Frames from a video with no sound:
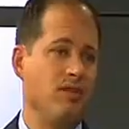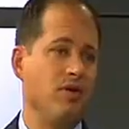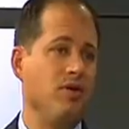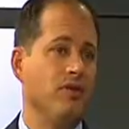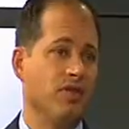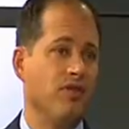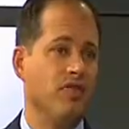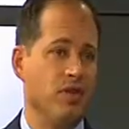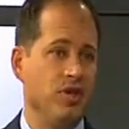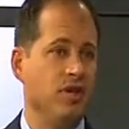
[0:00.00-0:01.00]
of them do if they're
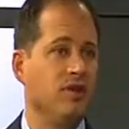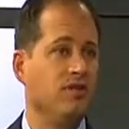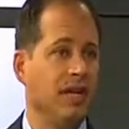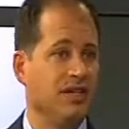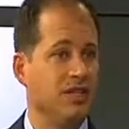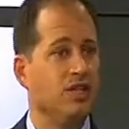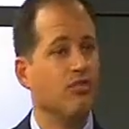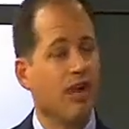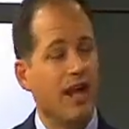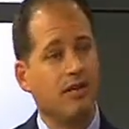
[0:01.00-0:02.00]
visiting their dentist
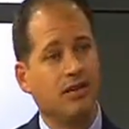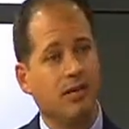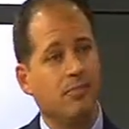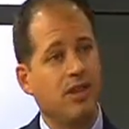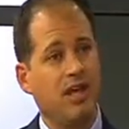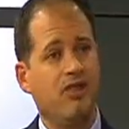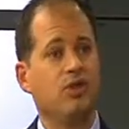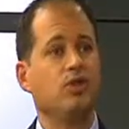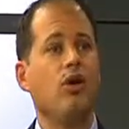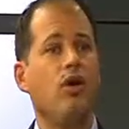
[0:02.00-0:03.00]
regularly. But then
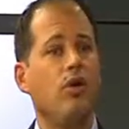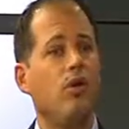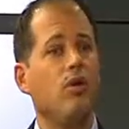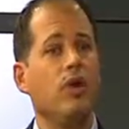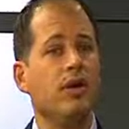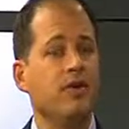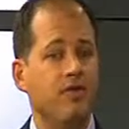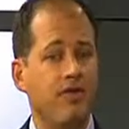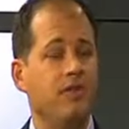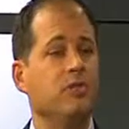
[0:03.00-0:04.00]
there's a whole
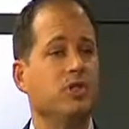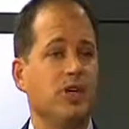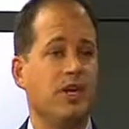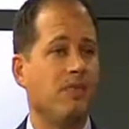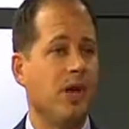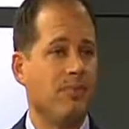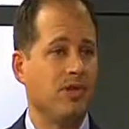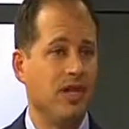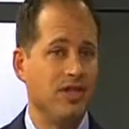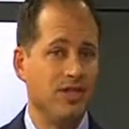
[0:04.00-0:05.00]
50% of the
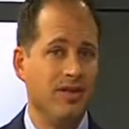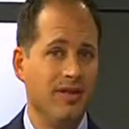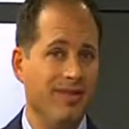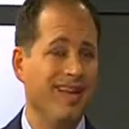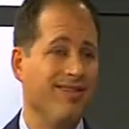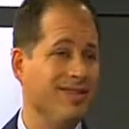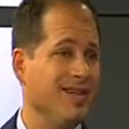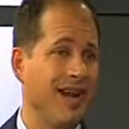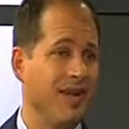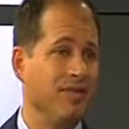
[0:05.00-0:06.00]
population that does
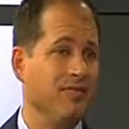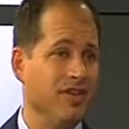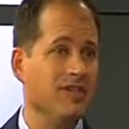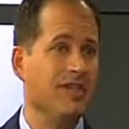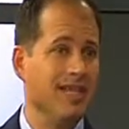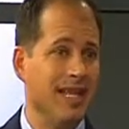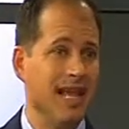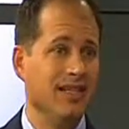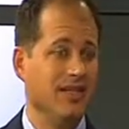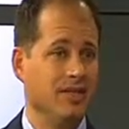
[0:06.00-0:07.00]
not visit the
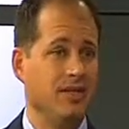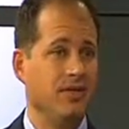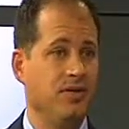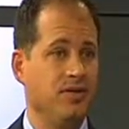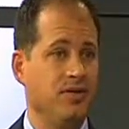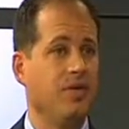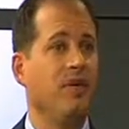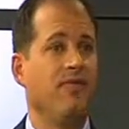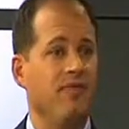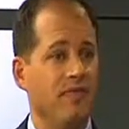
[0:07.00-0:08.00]
dentist. So we
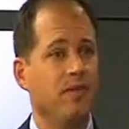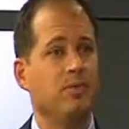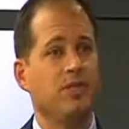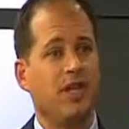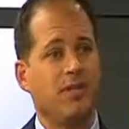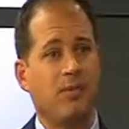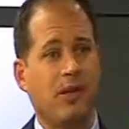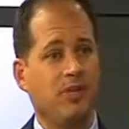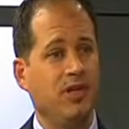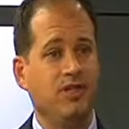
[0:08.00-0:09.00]
have 50% of the
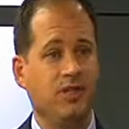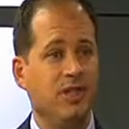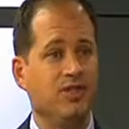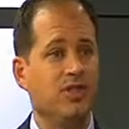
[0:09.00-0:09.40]
population that